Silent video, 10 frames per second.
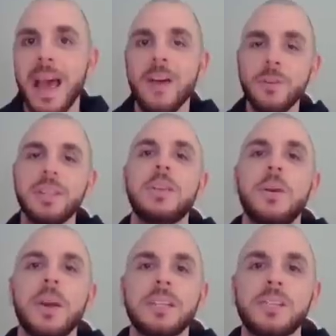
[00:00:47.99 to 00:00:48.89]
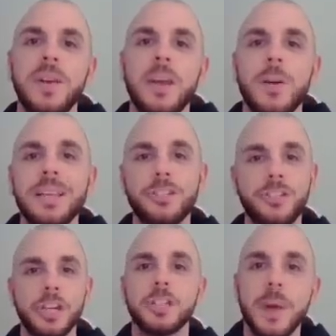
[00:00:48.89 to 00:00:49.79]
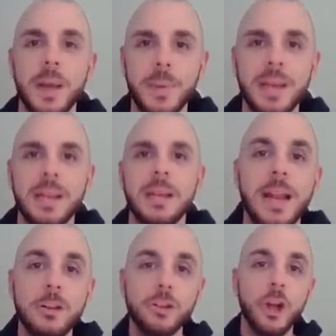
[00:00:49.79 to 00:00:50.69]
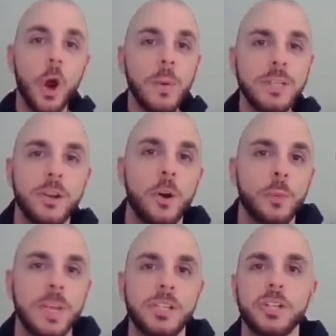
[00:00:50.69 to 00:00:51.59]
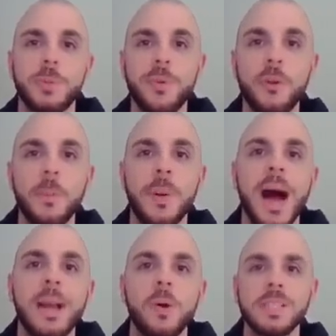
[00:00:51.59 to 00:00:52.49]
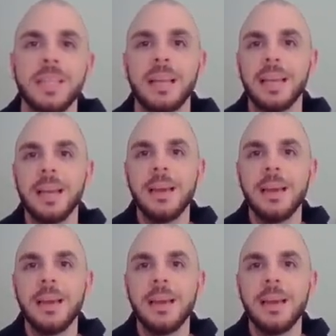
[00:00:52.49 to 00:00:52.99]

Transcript: Everything you hear in this video is just my opinion, and you should always do your own research before buying or selling